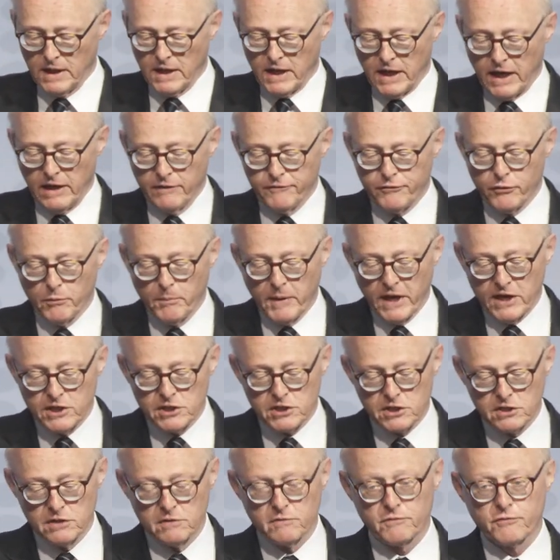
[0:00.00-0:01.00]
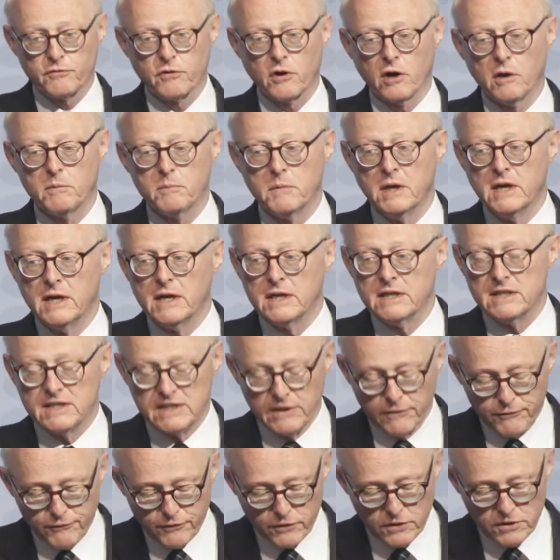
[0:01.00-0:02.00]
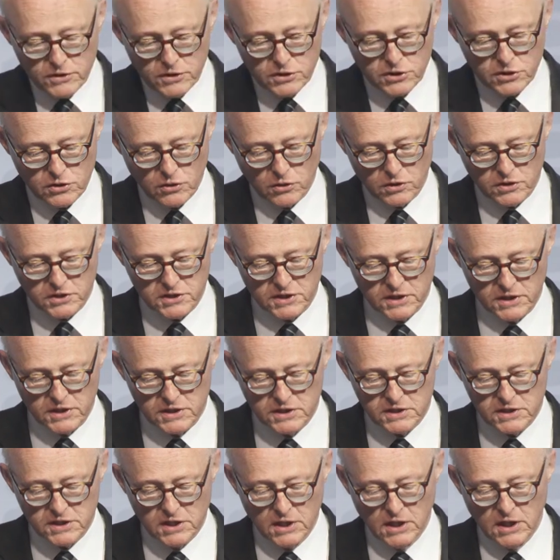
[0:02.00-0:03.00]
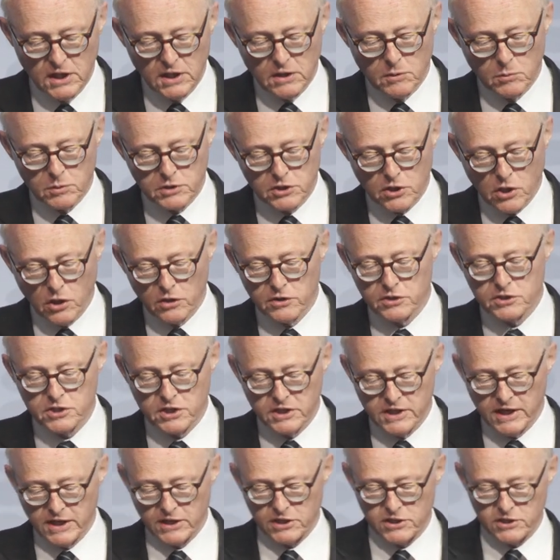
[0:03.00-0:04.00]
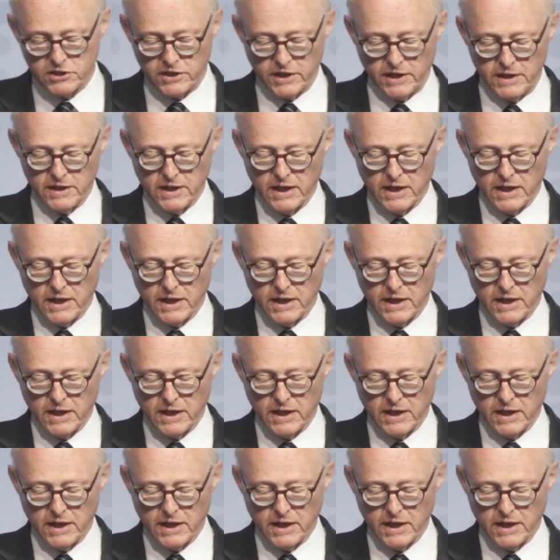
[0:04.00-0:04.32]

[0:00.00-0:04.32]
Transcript: Information from different sources was contradictory,